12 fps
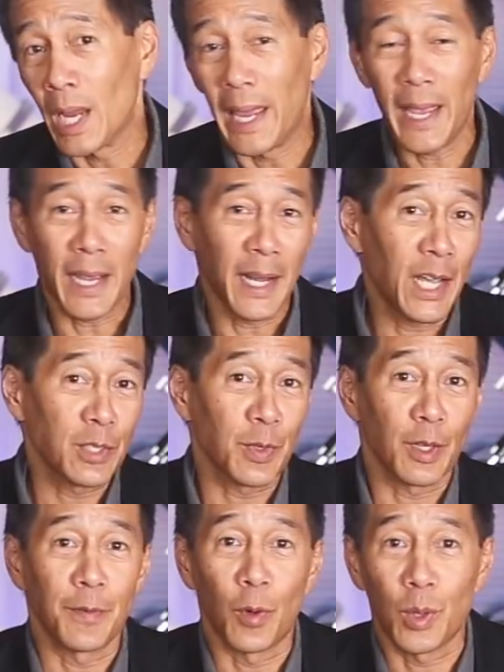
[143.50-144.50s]
And as for
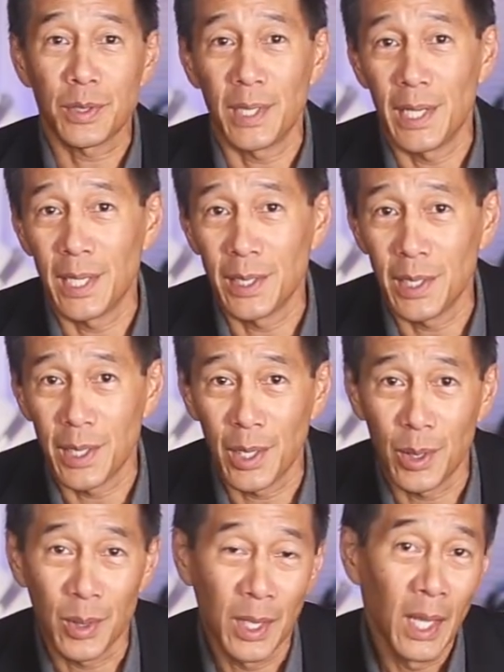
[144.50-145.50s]
the 14, you
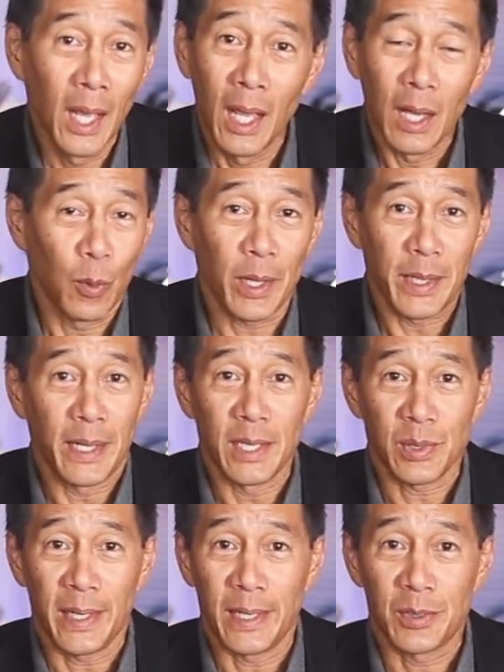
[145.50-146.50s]
know, what can I
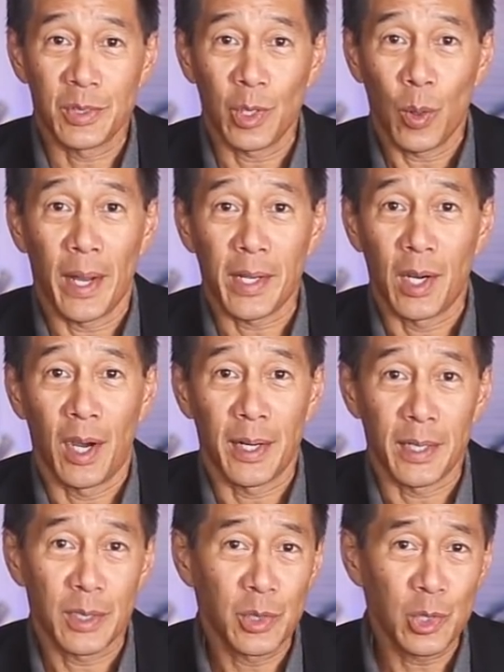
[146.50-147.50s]
say? It's so
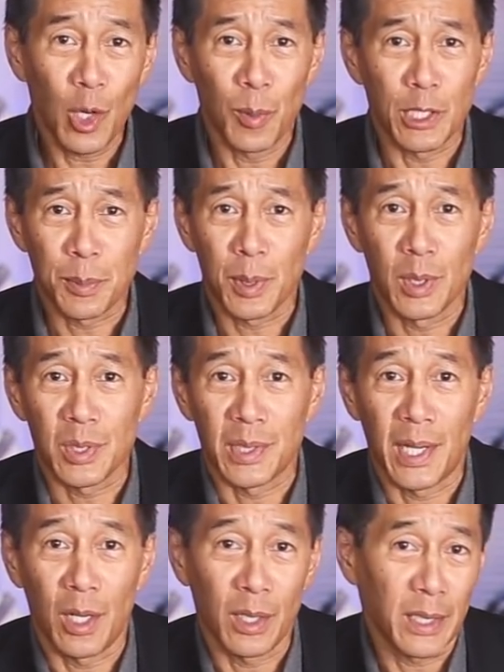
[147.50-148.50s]
iconic, so much
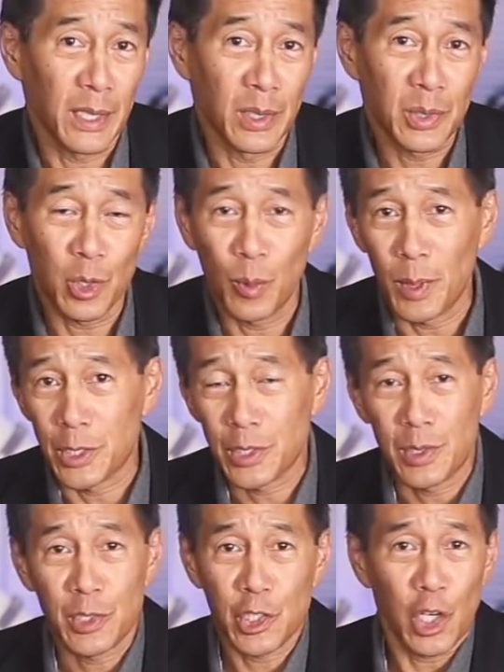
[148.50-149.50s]
personality, so
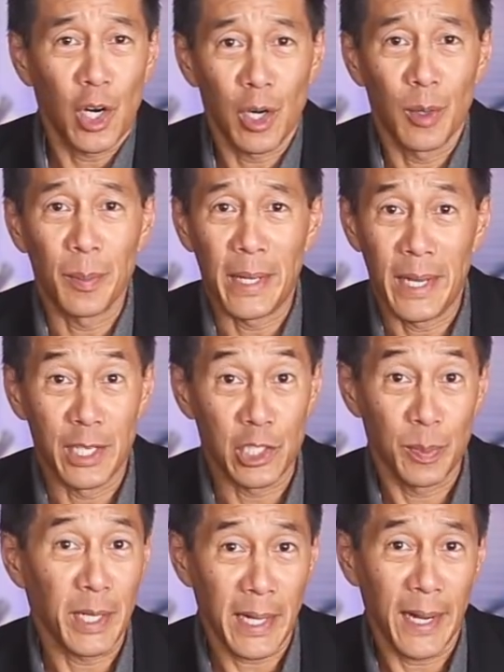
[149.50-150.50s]
much charm, in a
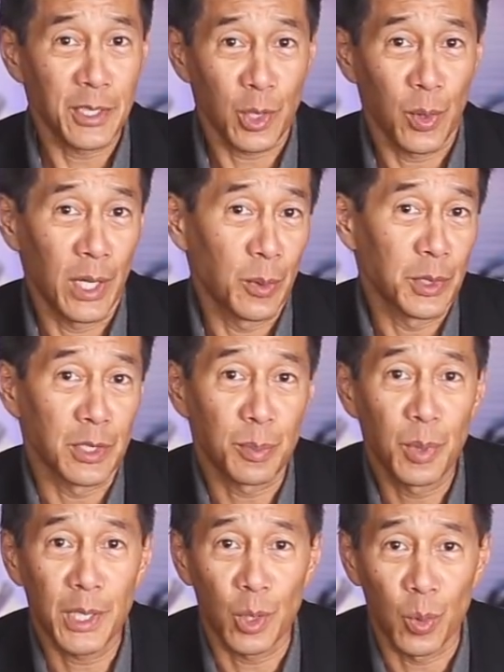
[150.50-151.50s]
Schmidt Cassegrain, which is
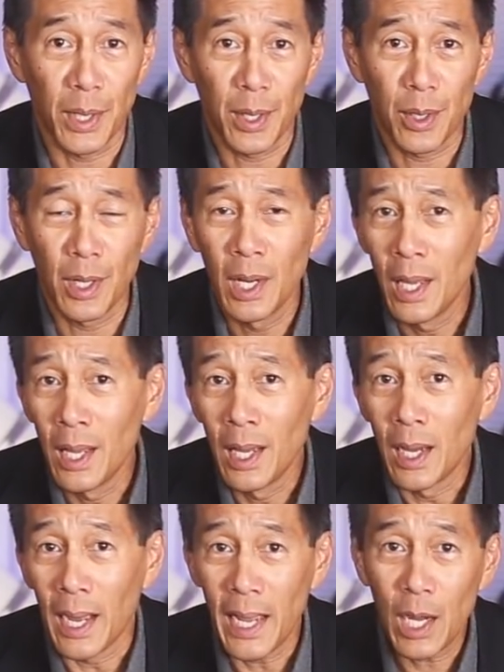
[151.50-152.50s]
pretty rare.
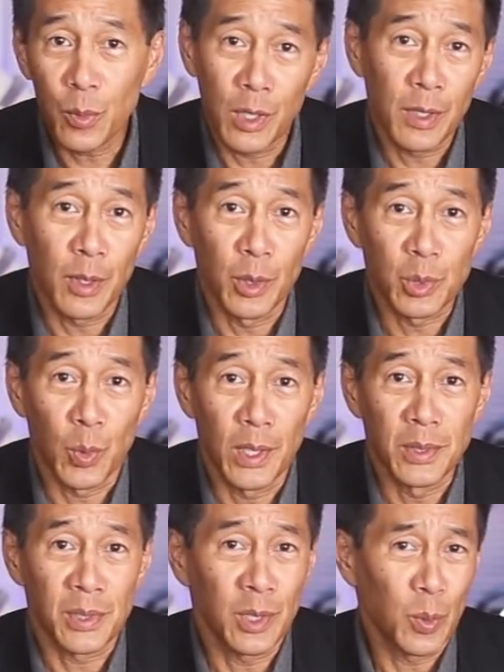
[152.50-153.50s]
I had one of those
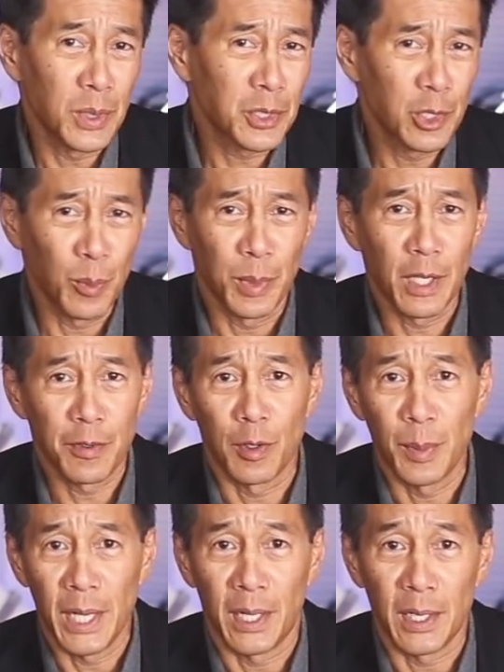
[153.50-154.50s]
once, it was too big for
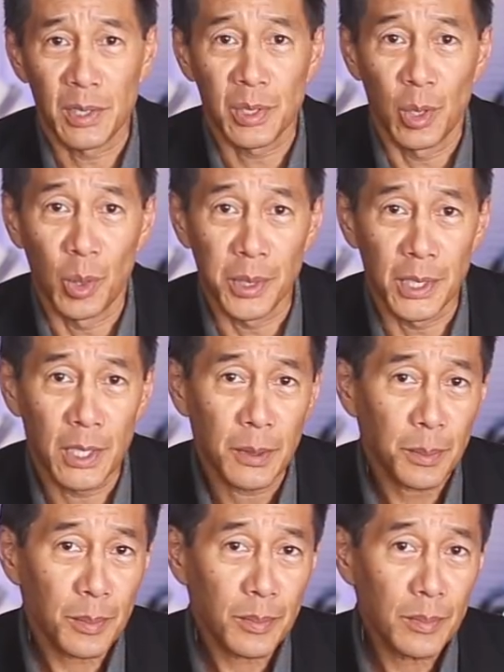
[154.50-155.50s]
me, and I sold it.
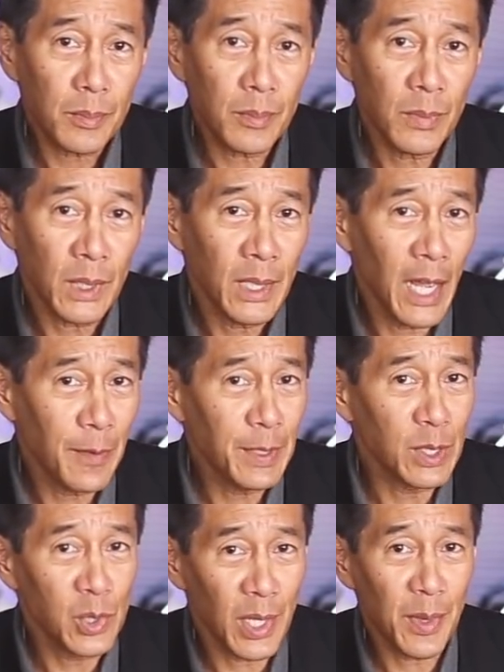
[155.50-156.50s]

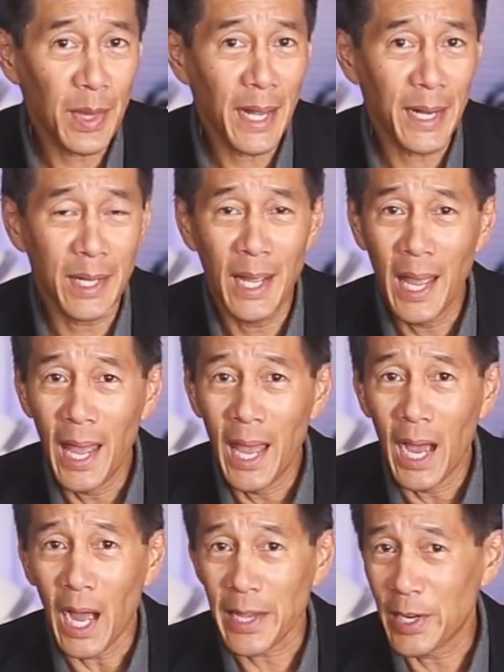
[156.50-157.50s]
Having said that,
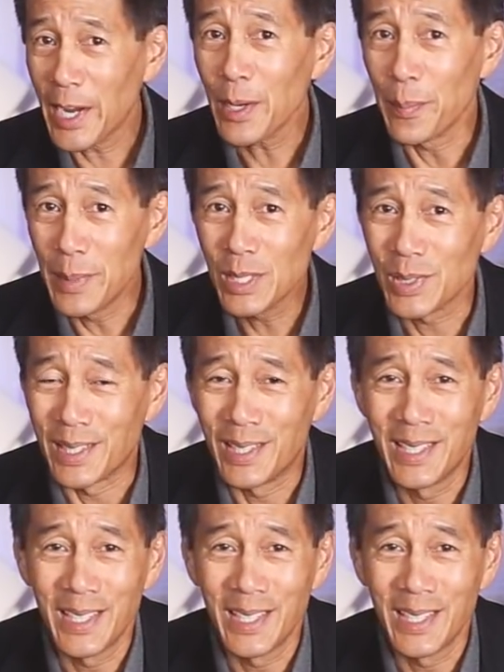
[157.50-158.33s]
I kind of miss it.